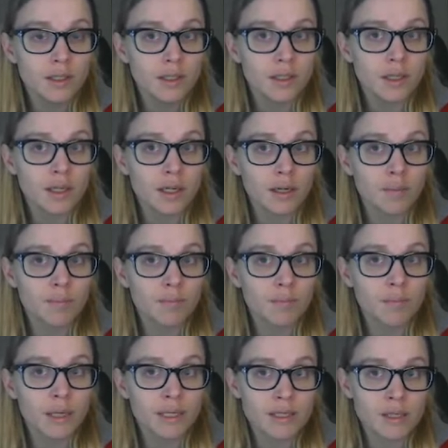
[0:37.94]

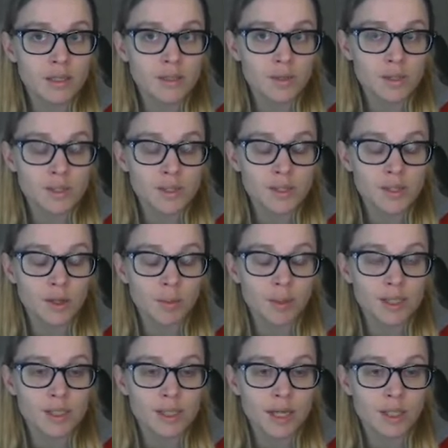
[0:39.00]
But it's also a
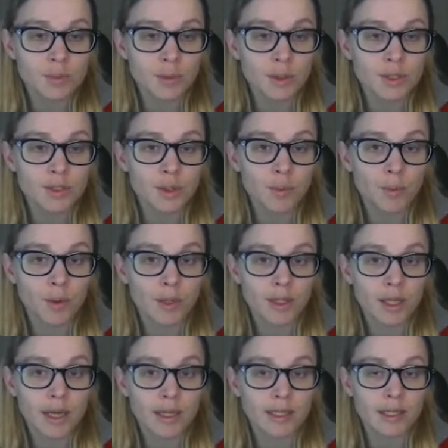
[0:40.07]
600-page sketchbook, so more than
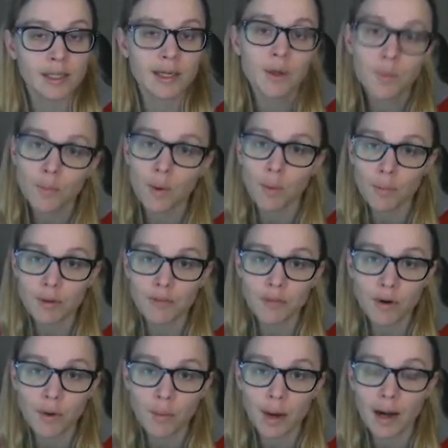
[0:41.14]
likely it won't be
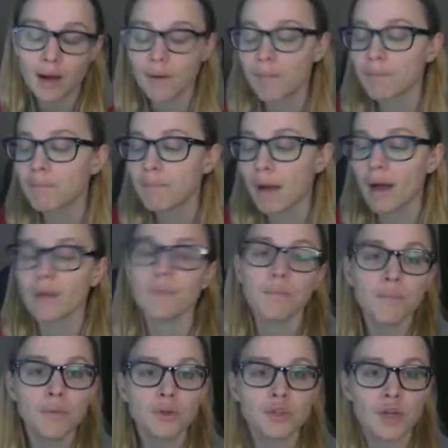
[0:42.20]
for a while. But
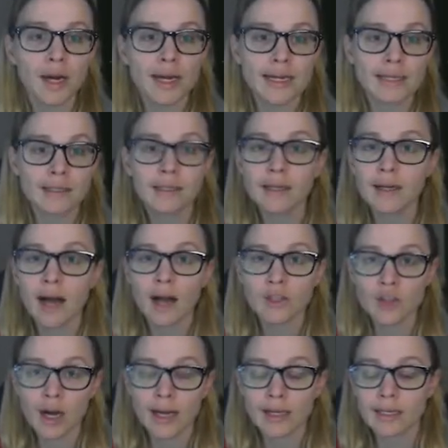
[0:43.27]
I'll
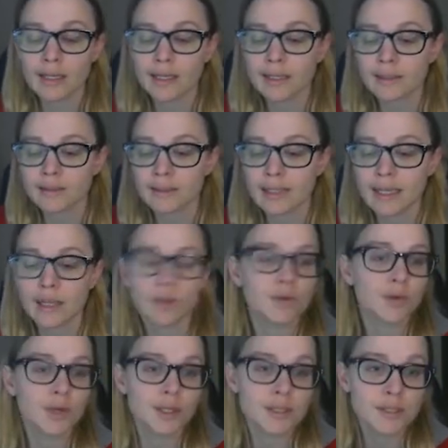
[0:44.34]
try and get
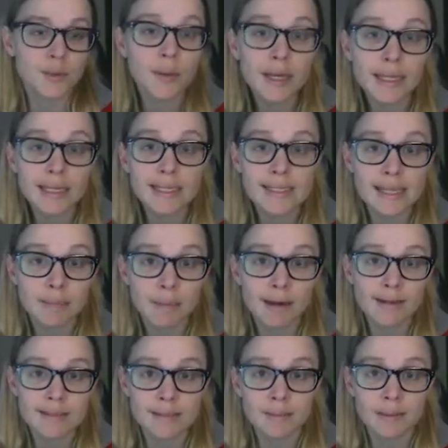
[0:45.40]
through it as quickly as I
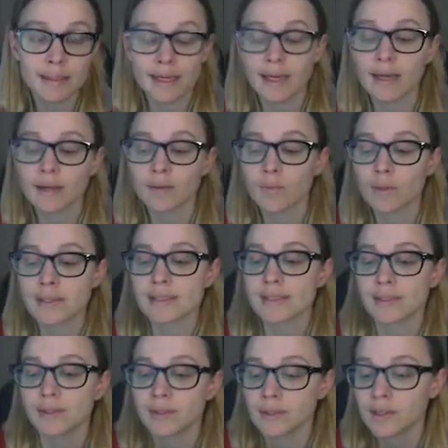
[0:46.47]
possibly can while
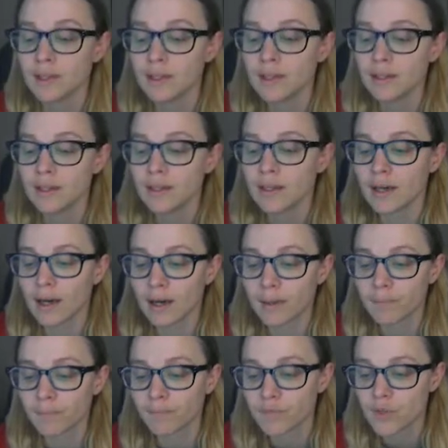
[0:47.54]
still
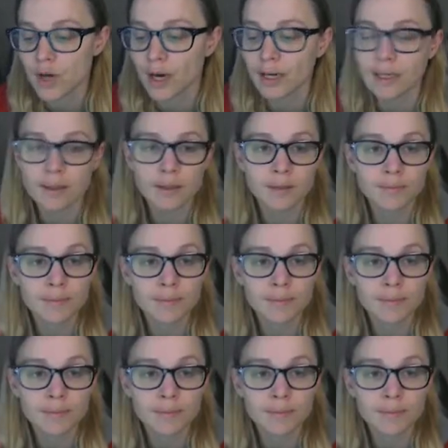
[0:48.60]
trying to,